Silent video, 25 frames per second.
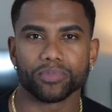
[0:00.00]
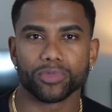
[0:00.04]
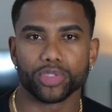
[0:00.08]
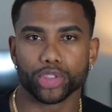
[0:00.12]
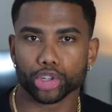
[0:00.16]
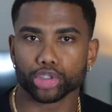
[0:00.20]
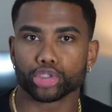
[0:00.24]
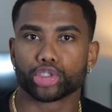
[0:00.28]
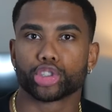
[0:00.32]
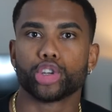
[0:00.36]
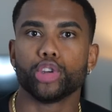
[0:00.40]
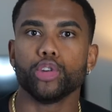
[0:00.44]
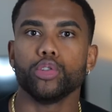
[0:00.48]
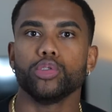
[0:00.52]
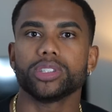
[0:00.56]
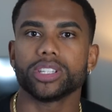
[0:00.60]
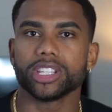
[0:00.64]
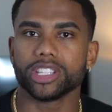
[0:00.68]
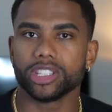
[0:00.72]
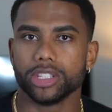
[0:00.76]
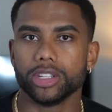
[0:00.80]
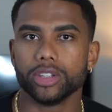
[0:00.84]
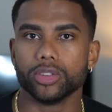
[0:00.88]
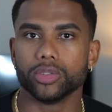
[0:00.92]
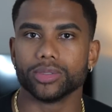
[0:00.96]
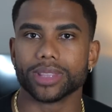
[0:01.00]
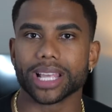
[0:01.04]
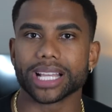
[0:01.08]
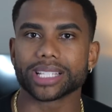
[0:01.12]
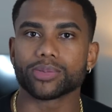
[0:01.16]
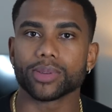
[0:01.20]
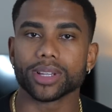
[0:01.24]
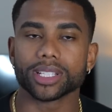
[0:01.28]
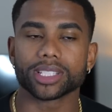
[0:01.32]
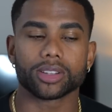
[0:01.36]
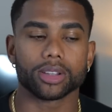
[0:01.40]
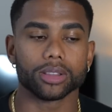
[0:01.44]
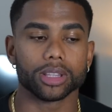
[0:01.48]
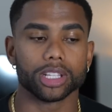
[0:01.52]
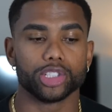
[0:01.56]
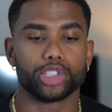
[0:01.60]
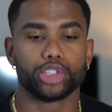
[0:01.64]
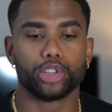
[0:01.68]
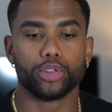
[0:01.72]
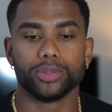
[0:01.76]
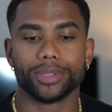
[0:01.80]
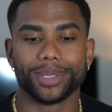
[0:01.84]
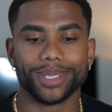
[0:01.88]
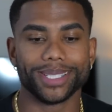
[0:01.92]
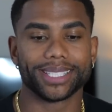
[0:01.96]
they're choosing you. That's why it's called a
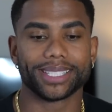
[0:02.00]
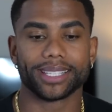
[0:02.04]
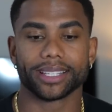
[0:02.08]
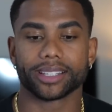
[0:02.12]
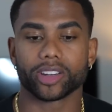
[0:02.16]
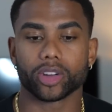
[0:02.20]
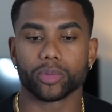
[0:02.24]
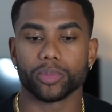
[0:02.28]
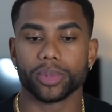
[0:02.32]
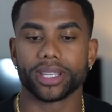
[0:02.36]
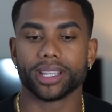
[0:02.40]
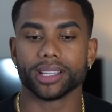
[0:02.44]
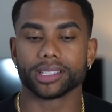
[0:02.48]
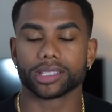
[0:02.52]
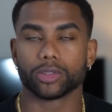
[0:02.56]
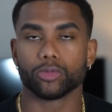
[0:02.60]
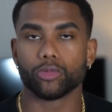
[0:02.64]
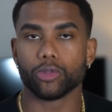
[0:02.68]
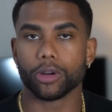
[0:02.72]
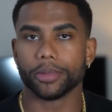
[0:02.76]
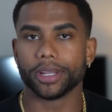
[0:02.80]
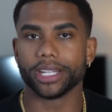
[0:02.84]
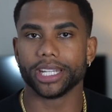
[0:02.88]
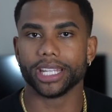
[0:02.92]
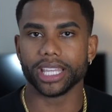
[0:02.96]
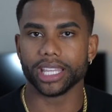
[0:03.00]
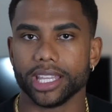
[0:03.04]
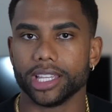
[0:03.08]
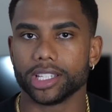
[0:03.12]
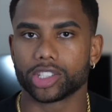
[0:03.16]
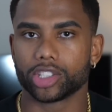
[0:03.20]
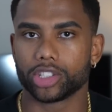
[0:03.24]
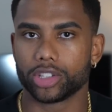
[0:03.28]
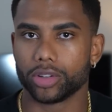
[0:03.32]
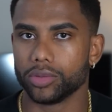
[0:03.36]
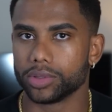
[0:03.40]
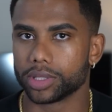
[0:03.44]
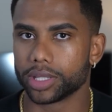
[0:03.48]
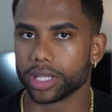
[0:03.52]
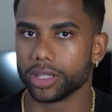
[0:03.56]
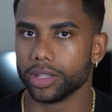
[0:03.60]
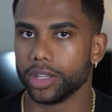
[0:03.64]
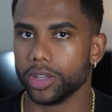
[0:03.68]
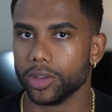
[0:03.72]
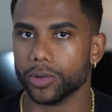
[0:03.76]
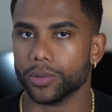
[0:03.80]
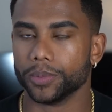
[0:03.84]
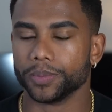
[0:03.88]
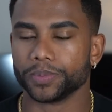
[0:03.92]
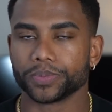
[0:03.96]
choosing signal because a woman is choosing
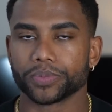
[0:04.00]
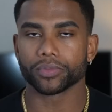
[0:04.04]
you.